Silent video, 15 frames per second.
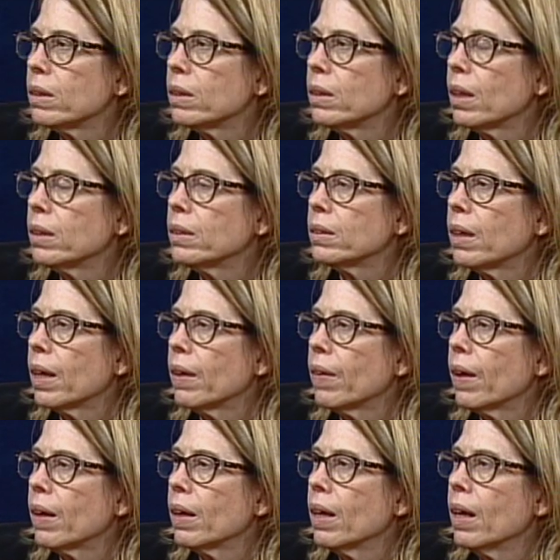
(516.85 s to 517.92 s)
it does say
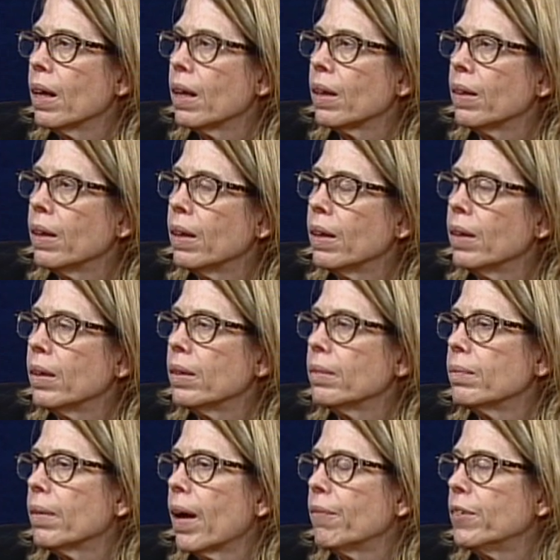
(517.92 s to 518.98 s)
that the
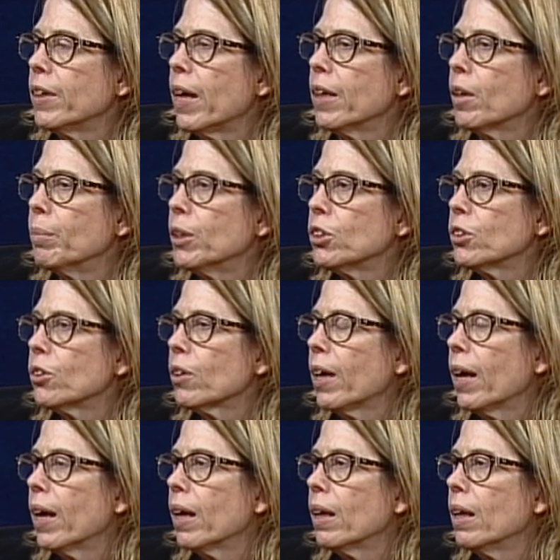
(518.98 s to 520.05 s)
FDA commissioner
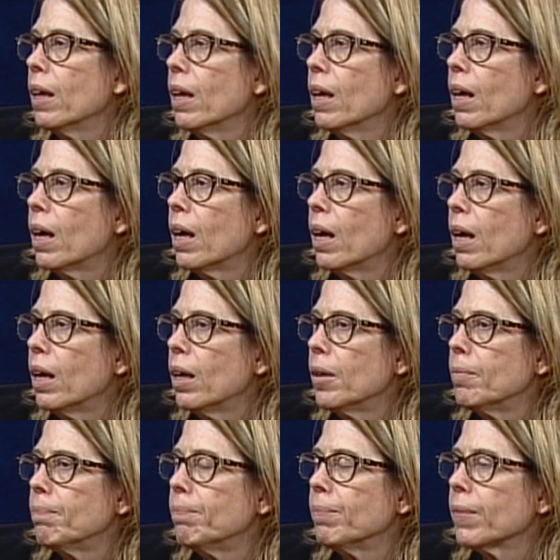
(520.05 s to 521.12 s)
can
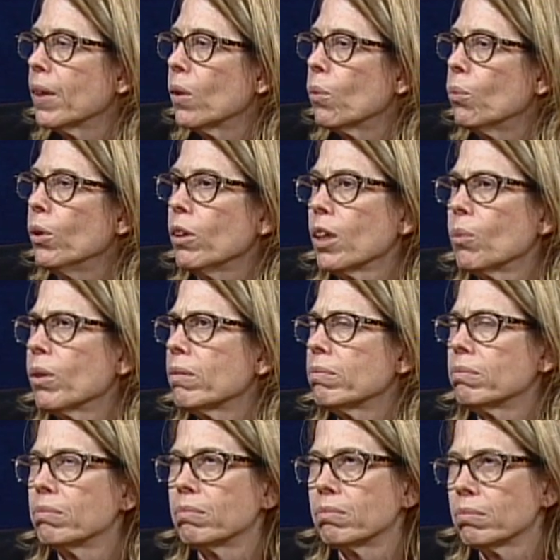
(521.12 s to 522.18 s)
um, really, with
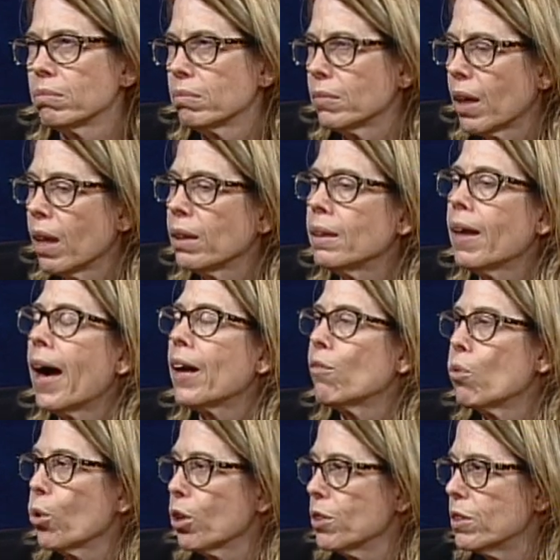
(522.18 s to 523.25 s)
a lot of
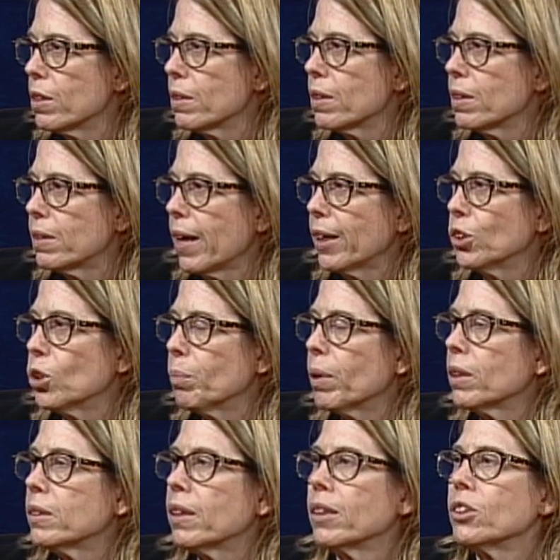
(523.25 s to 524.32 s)
words in the statute,
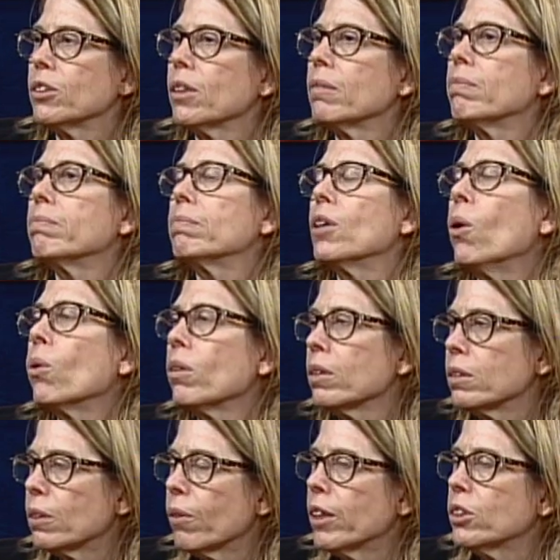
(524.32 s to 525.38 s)
but essentially total
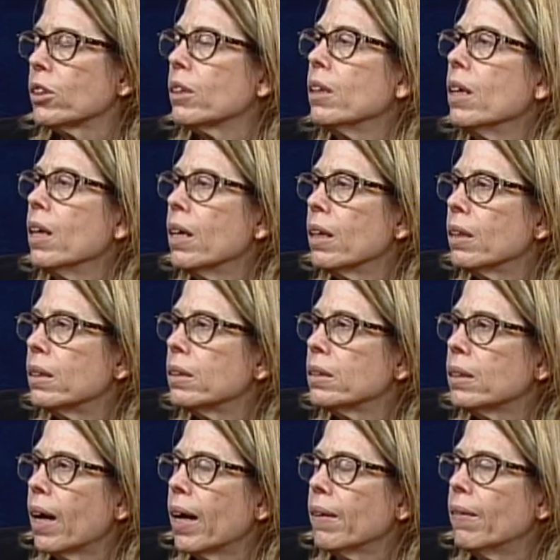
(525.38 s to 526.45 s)
discretion,
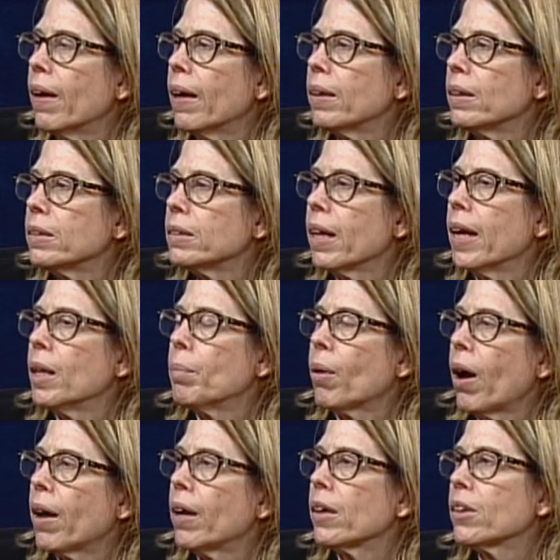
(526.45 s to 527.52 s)
decide that any
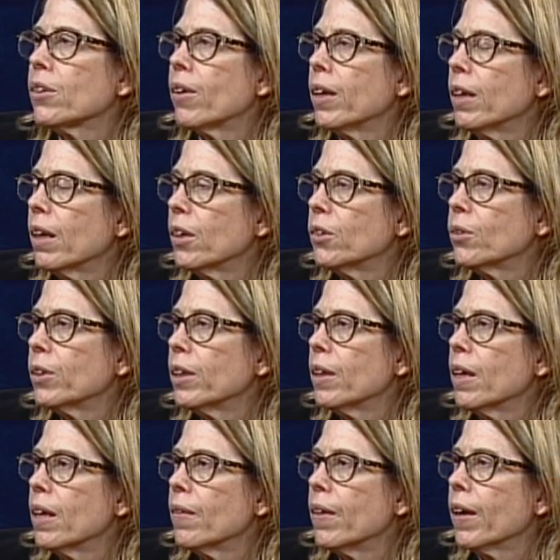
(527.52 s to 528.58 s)
product or any country,
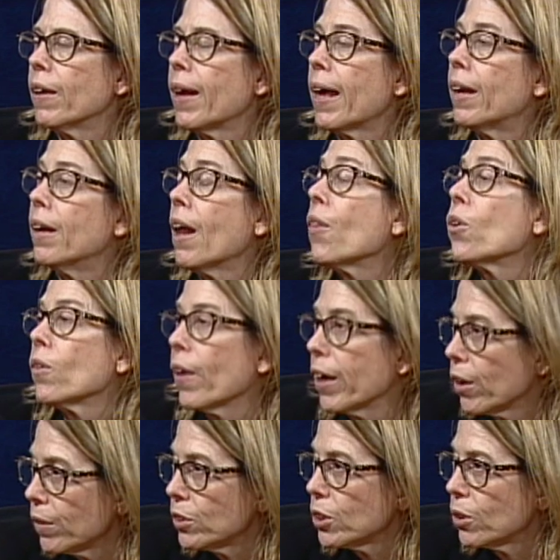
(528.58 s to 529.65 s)
they can add another
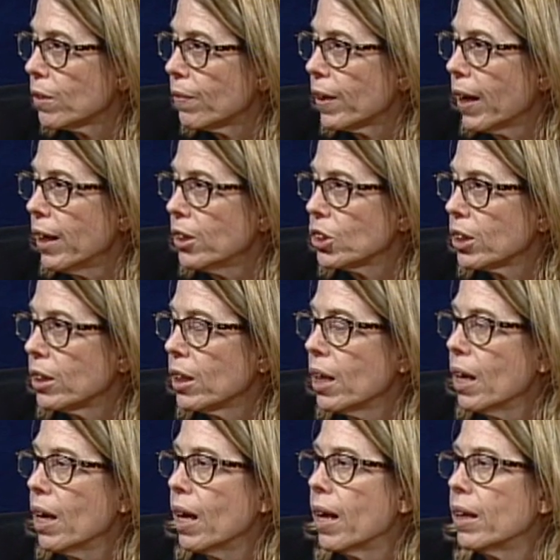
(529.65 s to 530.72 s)
layer of certification.
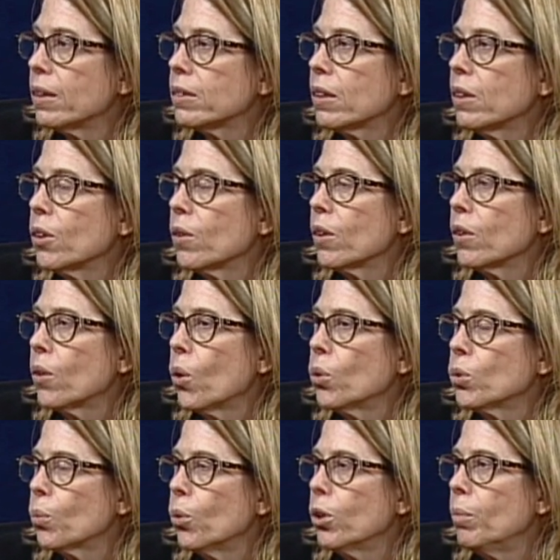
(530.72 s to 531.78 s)
And it's clear that
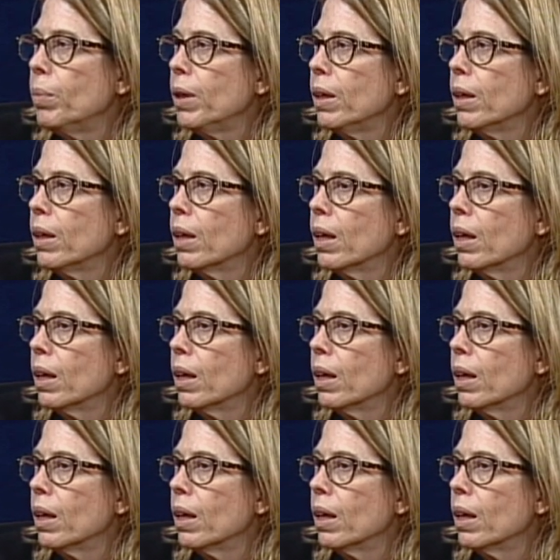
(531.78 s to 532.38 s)
those would be